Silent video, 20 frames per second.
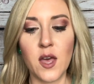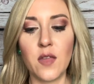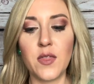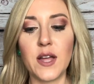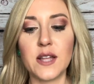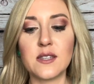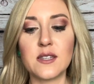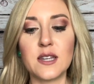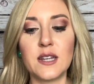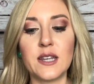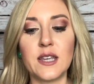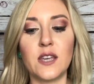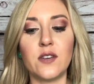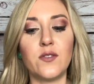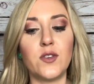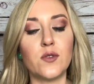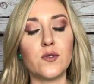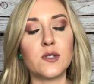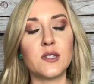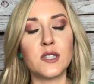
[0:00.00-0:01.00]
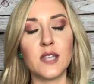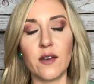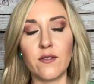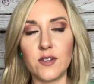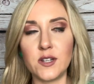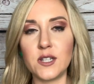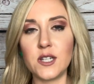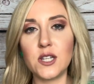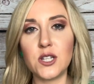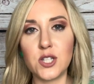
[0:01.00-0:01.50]
That's gonna give you
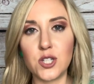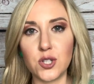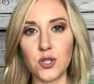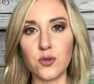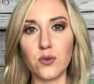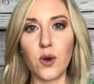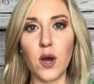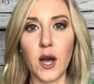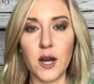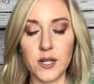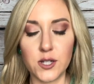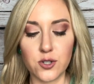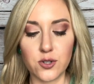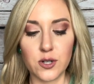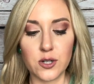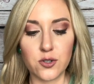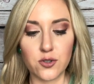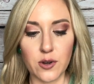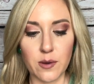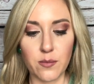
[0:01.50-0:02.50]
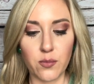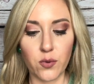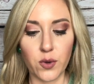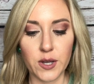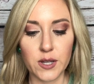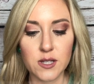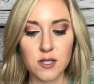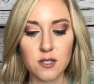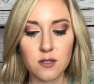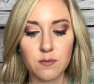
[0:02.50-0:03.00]
7,200 trip
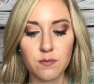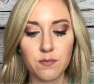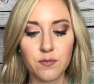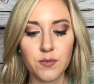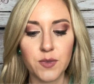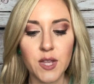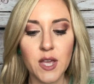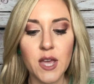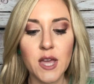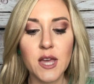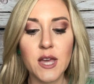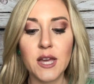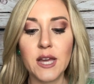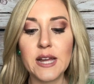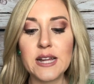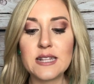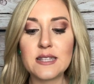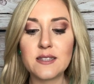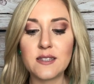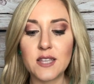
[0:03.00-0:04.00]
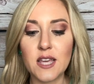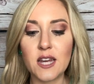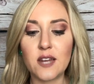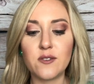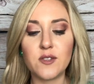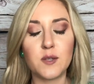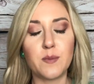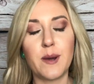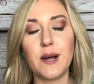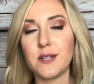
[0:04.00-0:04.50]
points. Instead
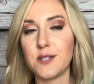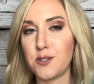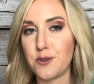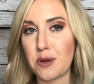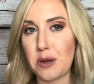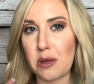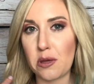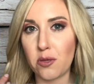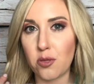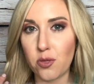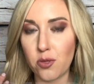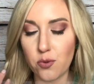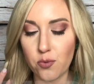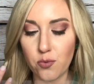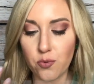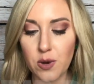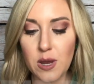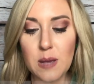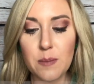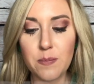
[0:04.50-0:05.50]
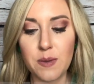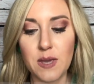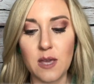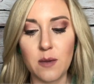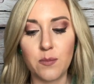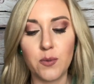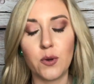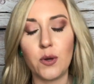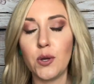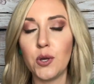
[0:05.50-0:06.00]
of sponsoring three
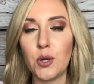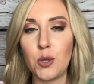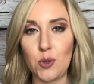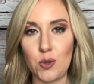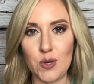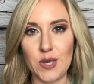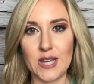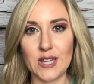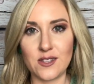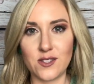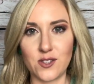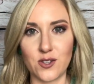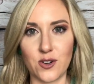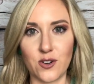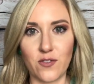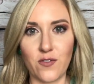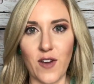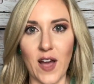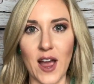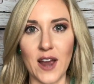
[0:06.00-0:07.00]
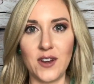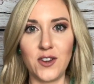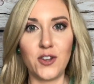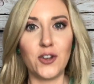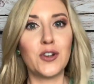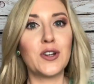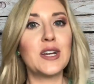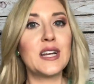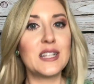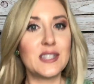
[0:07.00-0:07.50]
people who you get certified,
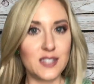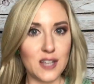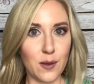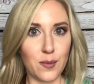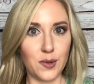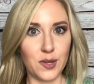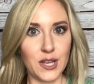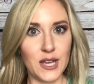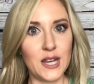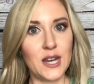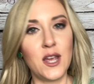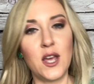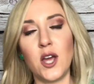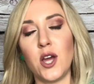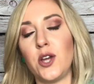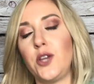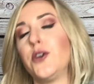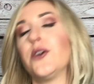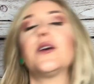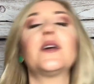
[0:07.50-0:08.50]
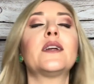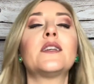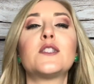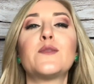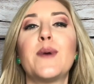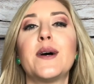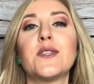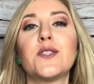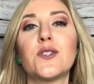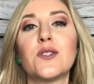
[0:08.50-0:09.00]
you're gonna double it. You're gonna
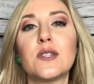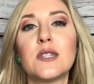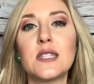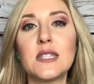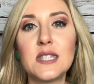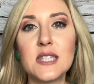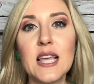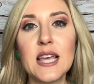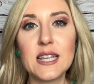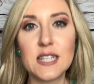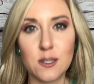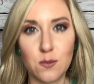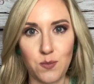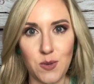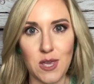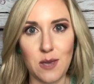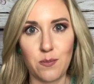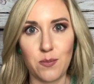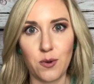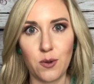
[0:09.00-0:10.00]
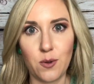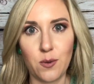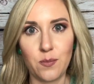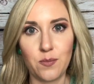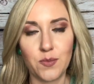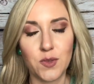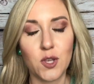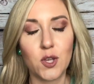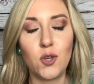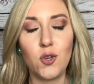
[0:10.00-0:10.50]
sponsor six people
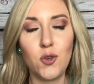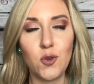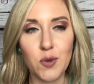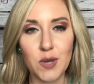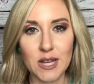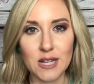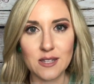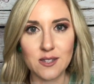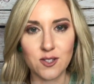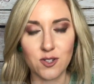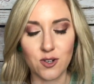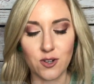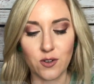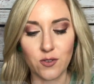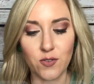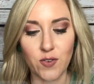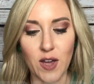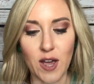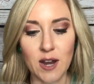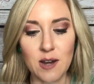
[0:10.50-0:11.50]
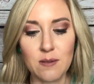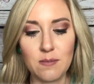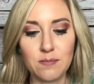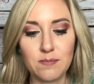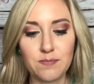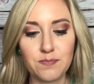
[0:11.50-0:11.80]
who you get certified.